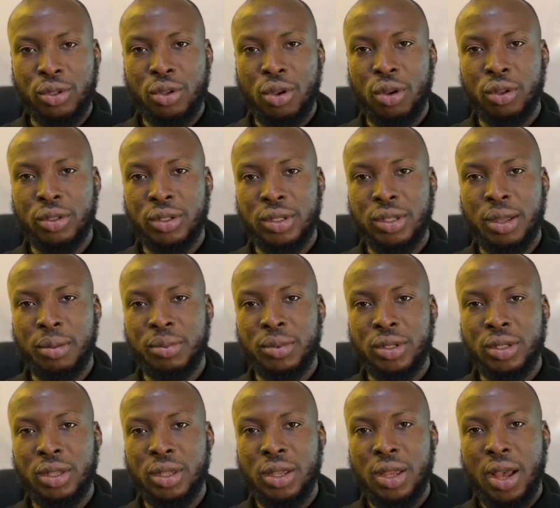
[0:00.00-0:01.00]

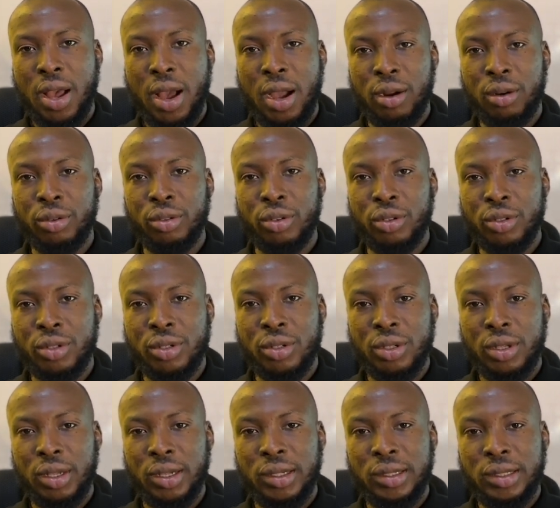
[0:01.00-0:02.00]
concepts
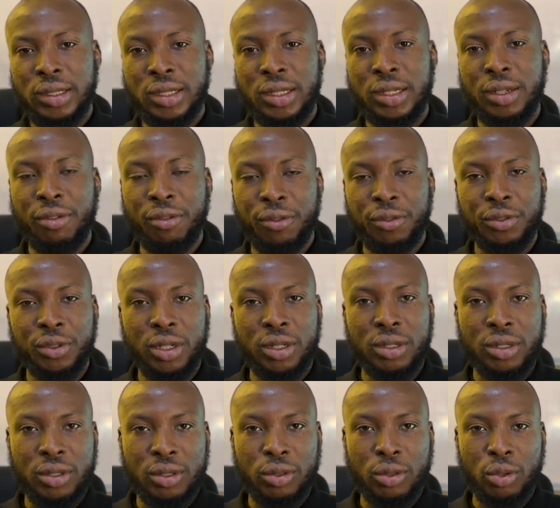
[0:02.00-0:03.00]
across
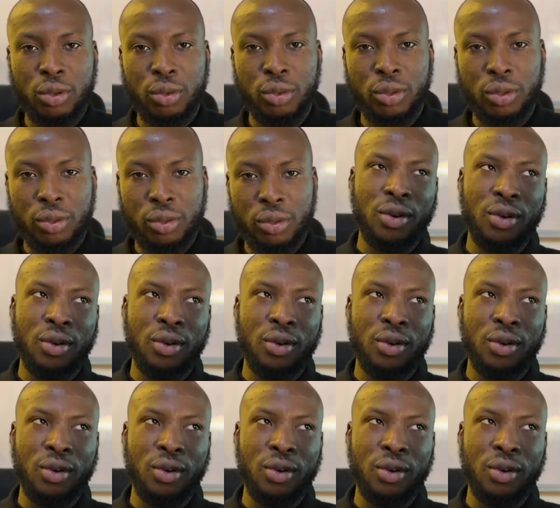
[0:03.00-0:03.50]
different nodes.